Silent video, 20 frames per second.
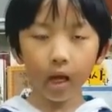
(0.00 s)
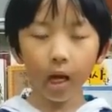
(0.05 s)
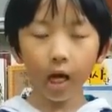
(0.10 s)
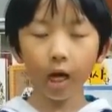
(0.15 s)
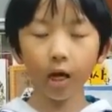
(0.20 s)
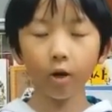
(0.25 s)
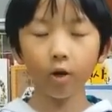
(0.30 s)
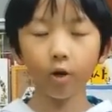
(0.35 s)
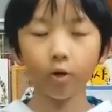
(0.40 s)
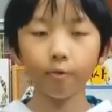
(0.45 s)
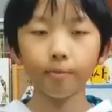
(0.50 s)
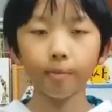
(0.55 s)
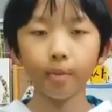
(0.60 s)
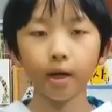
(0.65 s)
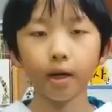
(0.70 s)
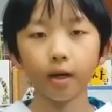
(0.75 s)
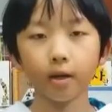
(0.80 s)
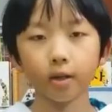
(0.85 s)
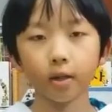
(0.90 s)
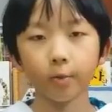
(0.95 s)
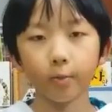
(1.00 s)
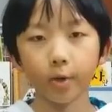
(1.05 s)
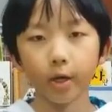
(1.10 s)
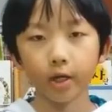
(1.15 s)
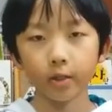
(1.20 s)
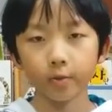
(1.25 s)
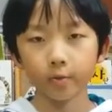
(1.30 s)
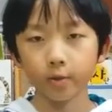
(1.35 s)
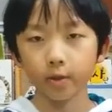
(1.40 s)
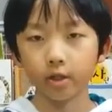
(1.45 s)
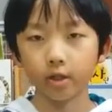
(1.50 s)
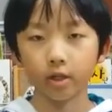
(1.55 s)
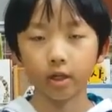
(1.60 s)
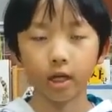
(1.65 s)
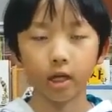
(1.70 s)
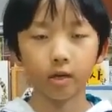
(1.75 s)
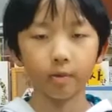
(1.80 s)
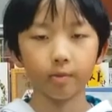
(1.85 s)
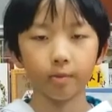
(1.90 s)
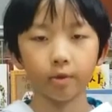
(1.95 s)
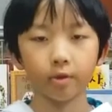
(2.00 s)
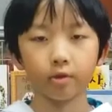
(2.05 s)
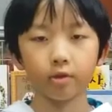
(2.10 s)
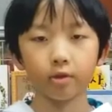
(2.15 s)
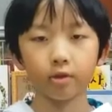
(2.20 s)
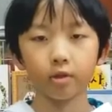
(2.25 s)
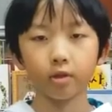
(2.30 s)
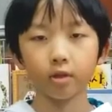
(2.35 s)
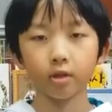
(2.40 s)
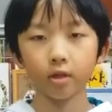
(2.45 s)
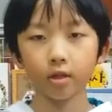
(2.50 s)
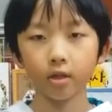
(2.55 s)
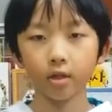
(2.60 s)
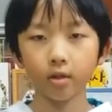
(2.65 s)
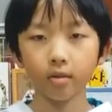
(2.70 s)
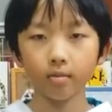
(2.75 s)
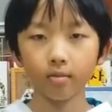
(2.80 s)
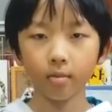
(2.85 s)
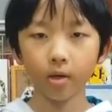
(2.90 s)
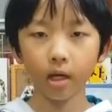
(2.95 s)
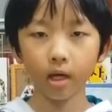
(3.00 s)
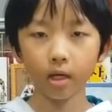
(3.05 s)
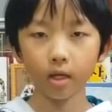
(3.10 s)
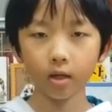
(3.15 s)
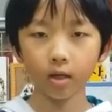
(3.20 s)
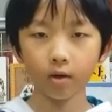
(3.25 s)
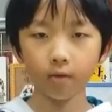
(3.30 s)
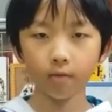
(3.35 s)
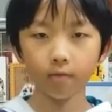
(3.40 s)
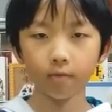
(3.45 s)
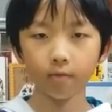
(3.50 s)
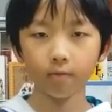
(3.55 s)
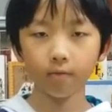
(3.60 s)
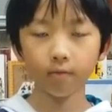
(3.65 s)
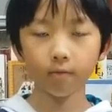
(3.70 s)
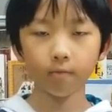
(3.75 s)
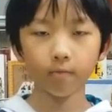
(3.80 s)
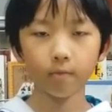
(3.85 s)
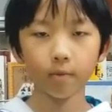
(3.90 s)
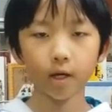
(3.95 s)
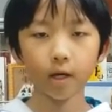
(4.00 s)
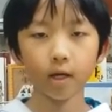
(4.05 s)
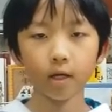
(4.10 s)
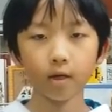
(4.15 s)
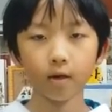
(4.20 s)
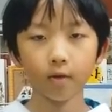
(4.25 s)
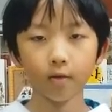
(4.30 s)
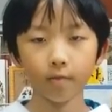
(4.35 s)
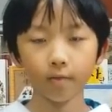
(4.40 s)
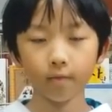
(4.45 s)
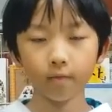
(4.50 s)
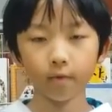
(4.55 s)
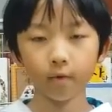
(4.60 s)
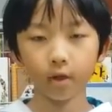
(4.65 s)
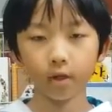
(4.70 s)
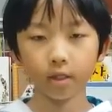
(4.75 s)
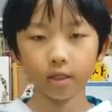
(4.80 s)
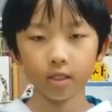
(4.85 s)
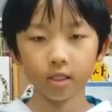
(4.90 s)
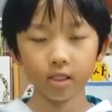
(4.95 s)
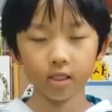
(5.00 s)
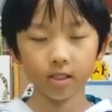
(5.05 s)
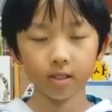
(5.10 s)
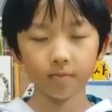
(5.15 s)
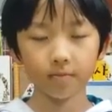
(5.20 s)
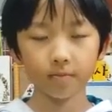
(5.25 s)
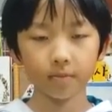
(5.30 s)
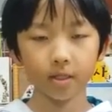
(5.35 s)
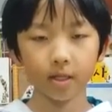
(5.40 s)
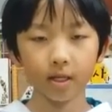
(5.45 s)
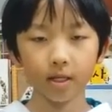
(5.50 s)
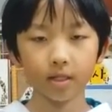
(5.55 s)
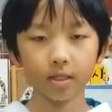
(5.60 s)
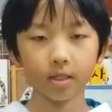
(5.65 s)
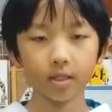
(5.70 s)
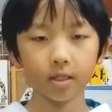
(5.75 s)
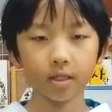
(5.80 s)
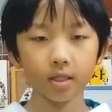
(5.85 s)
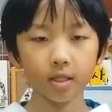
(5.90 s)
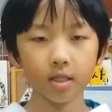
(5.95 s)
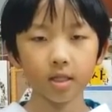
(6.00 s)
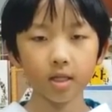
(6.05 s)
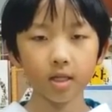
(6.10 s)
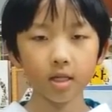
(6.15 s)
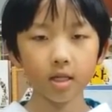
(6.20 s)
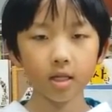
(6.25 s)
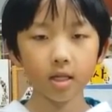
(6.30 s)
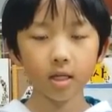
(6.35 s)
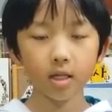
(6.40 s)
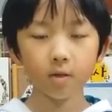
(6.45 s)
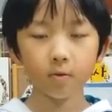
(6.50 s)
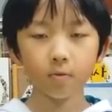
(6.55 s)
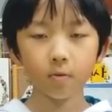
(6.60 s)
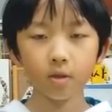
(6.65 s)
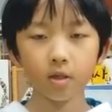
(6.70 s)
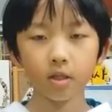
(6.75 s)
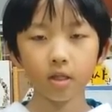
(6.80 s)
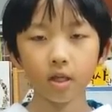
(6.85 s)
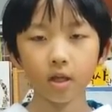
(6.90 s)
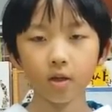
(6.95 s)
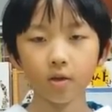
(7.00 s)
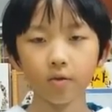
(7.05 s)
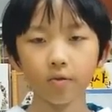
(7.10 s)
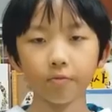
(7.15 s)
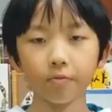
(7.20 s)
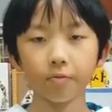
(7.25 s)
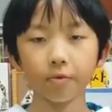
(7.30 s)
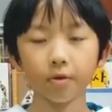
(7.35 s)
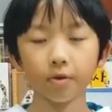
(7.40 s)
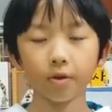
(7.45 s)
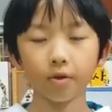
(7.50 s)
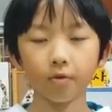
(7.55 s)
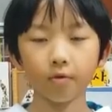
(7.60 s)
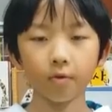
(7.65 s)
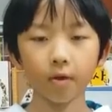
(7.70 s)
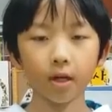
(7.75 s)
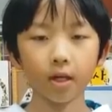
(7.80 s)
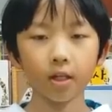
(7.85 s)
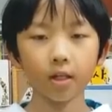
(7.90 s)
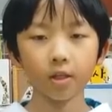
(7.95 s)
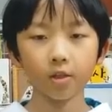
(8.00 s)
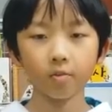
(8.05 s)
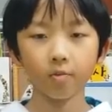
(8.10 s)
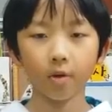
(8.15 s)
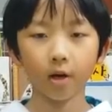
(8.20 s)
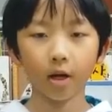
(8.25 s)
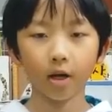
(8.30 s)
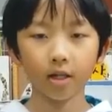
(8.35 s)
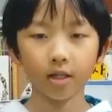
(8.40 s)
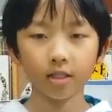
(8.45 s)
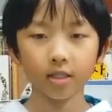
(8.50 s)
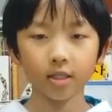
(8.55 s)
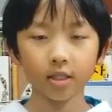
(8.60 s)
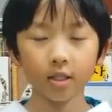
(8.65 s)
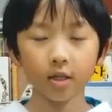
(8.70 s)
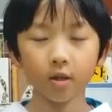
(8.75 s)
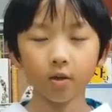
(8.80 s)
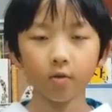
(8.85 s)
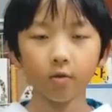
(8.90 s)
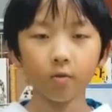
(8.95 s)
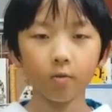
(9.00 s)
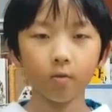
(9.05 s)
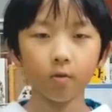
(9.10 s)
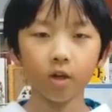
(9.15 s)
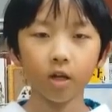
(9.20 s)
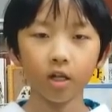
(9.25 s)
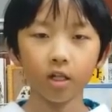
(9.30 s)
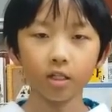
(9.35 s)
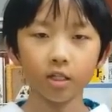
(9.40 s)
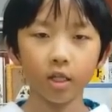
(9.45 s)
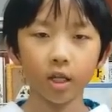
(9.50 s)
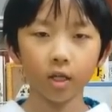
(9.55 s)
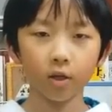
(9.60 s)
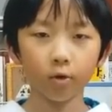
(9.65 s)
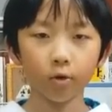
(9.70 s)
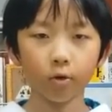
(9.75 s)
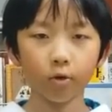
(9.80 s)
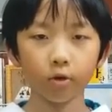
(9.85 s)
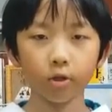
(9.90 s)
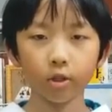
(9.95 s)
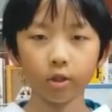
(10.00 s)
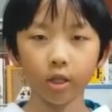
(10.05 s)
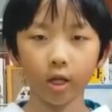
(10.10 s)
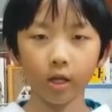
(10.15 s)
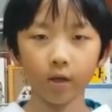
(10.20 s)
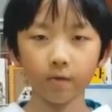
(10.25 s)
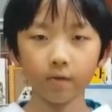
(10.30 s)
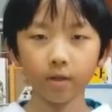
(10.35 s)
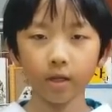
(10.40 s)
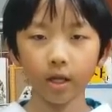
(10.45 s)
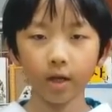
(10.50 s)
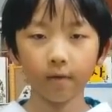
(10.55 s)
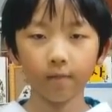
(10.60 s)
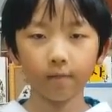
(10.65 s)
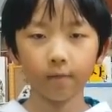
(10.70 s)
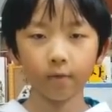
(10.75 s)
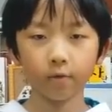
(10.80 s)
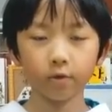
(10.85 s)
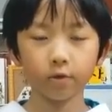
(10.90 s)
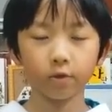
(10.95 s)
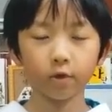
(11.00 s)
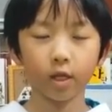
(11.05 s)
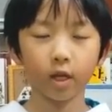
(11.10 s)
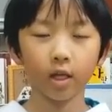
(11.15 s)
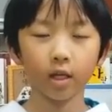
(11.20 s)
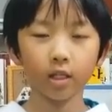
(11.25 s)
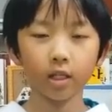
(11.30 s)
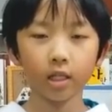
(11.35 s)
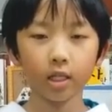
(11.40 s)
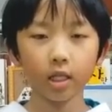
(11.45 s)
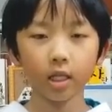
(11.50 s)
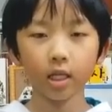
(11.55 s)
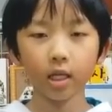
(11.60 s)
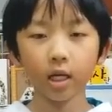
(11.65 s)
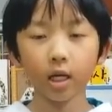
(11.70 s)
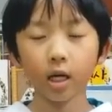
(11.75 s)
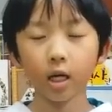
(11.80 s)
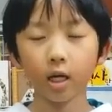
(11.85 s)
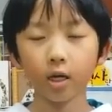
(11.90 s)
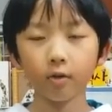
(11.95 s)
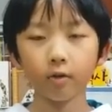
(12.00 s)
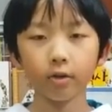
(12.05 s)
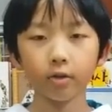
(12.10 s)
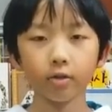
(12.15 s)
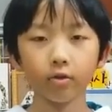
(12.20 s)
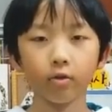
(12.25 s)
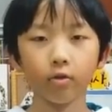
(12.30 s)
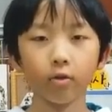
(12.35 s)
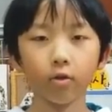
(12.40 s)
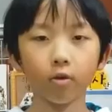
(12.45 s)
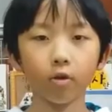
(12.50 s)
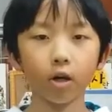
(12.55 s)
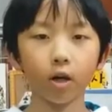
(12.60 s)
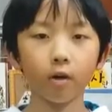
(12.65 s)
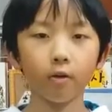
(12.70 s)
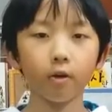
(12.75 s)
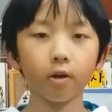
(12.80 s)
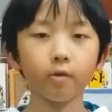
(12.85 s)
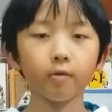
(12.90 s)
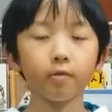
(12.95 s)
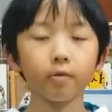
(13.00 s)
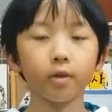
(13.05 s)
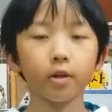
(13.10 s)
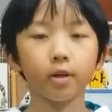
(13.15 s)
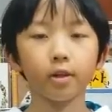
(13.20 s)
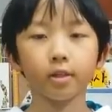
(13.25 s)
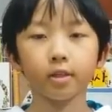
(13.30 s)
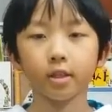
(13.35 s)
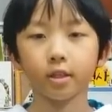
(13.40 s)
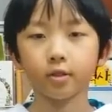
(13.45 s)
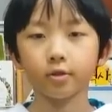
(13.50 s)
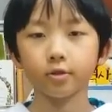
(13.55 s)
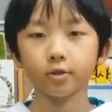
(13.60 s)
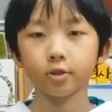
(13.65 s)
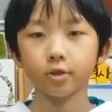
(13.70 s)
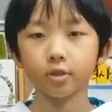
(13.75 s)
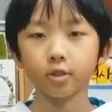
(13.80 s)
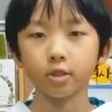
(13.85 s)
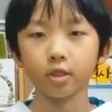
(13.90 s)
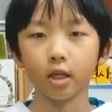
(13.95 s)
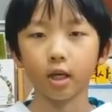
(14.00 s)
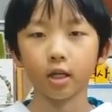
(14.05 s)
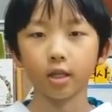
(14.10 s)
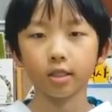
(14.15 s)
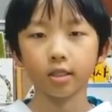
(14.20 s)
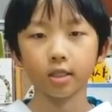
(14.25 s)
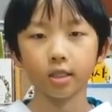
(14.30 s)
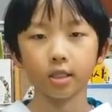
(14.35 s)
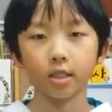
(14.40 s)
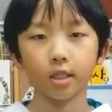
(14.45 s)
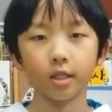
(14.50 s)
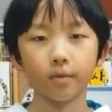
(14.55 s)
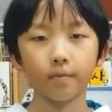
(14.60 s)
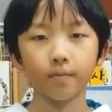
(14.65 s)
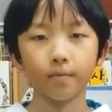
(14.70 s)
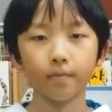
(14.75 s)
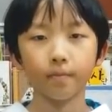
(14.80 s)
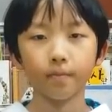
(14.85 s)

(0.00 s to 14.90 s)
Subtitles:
I hope my advice will help you pay off your sleep debt. We thank you for your great advice. Well, that's all the time we have for today. I wish all our viewers a good night's sleep.